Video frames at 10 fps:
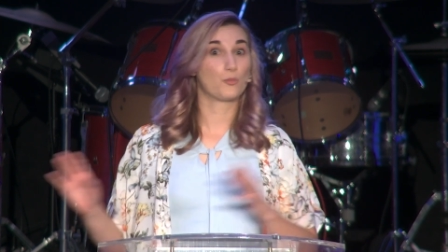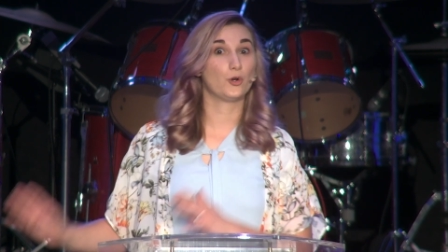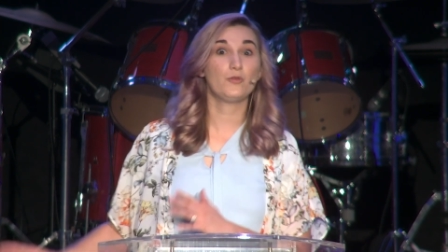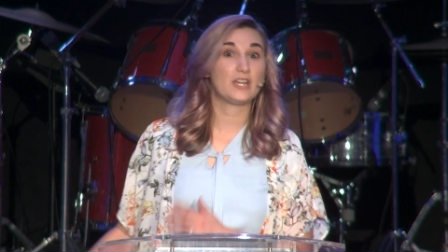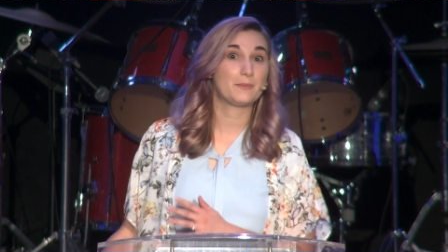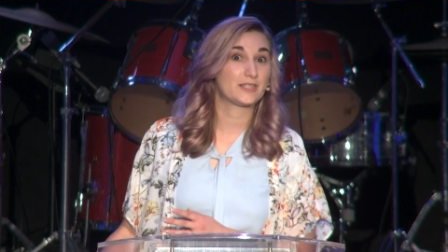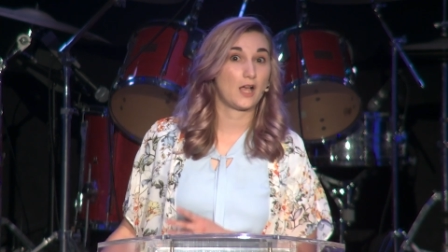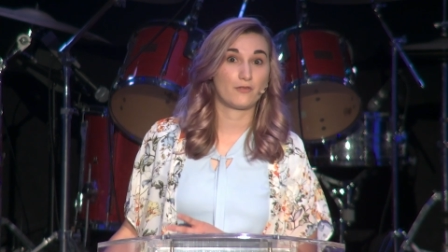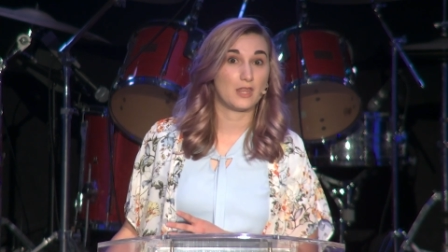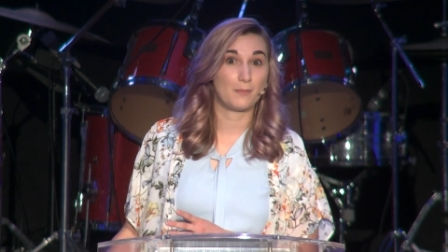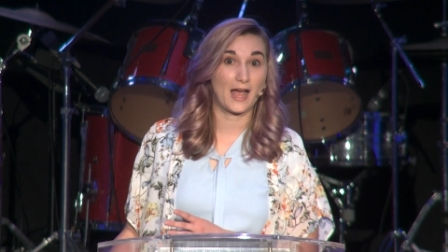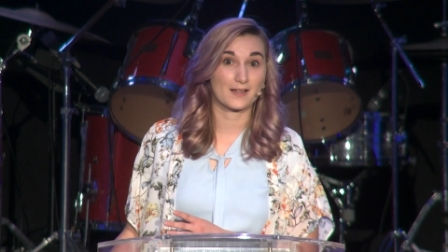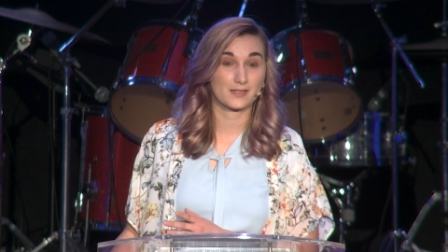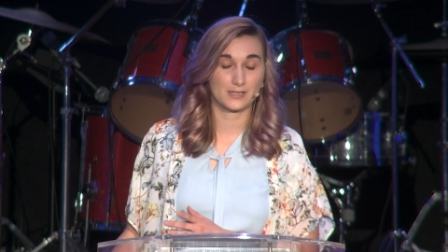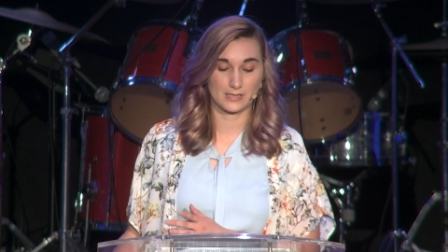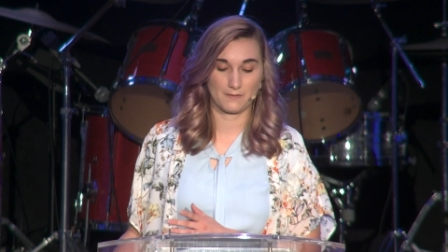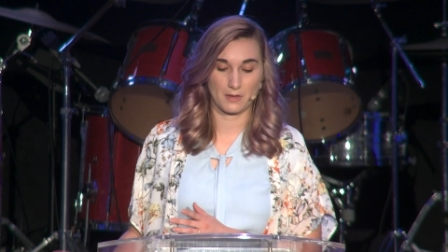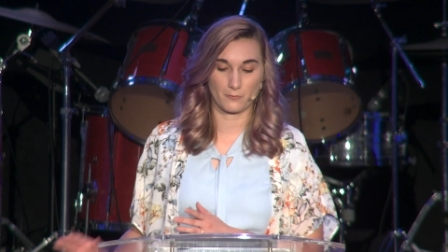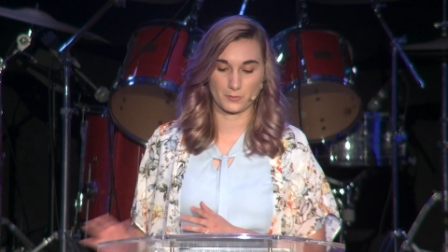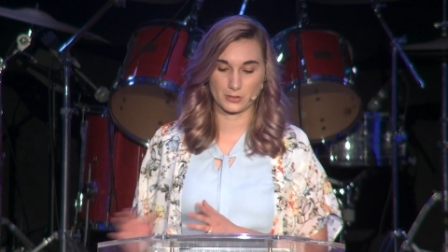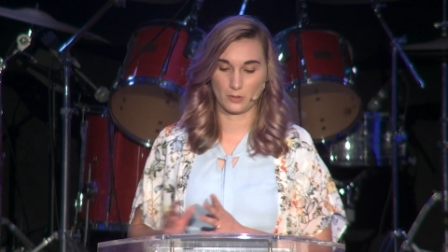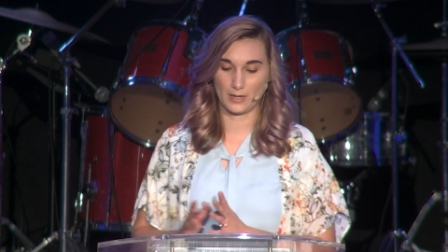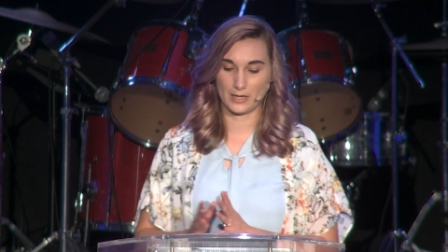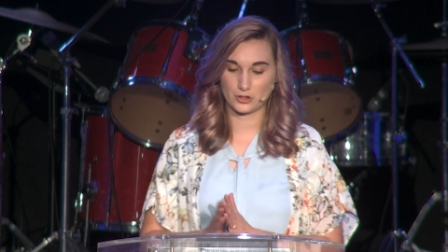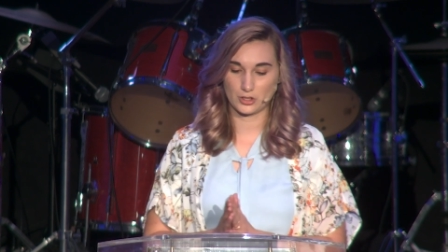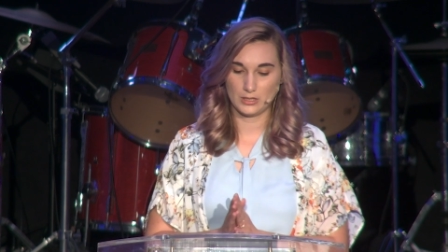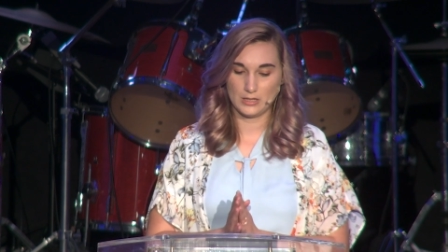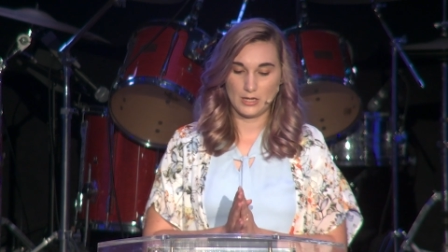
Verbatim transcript: proven himself in the past and saved them from so much.